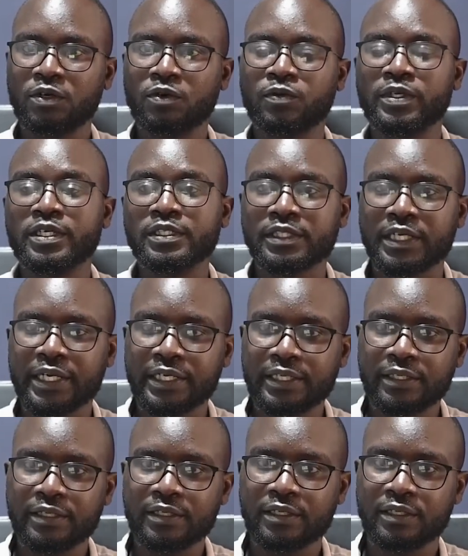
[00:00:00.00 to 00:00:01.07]
We
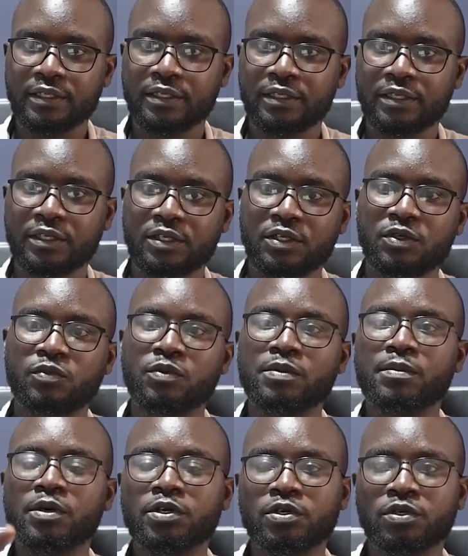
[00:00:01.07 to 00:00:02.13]
design, we
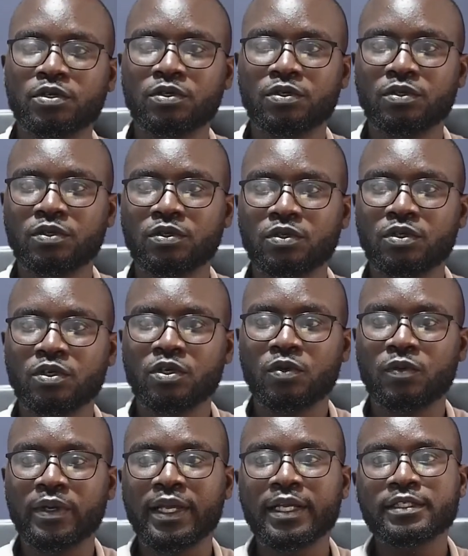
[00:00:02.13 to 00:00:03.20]
model,
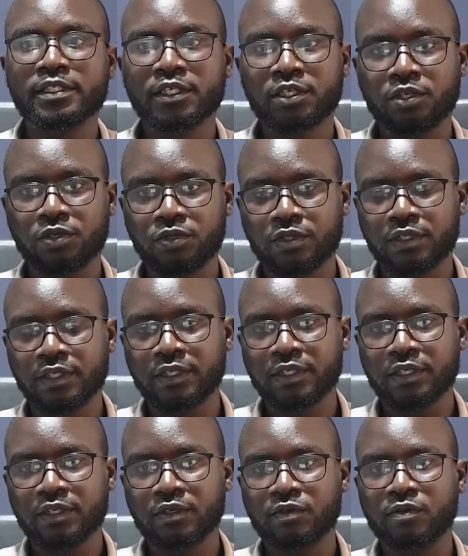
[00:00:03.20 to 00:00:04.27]
we execute,
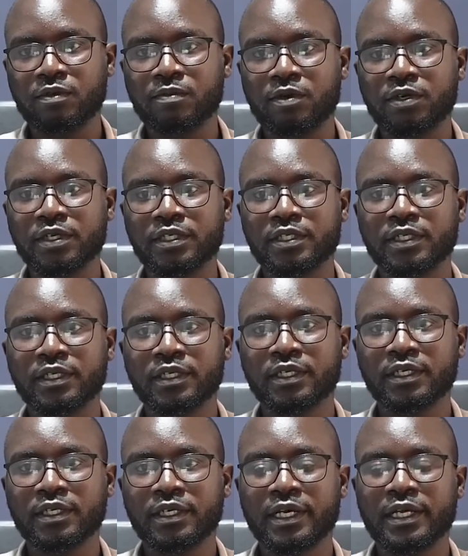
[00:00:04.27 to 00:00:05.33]
we monitor,
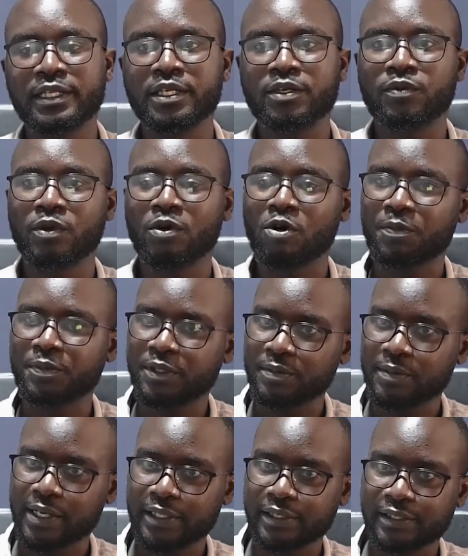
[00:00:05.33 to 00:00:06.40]
and then we
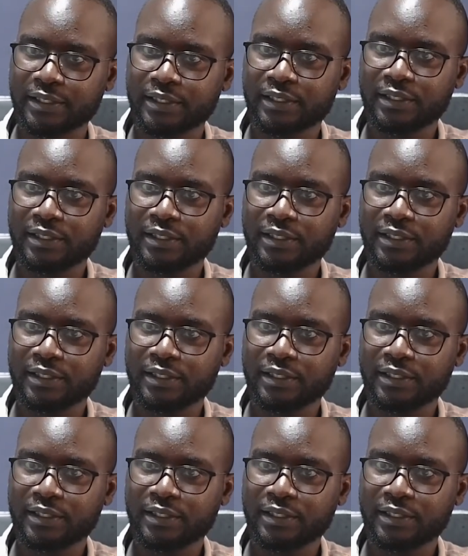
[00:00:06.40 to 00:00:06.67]
optimize.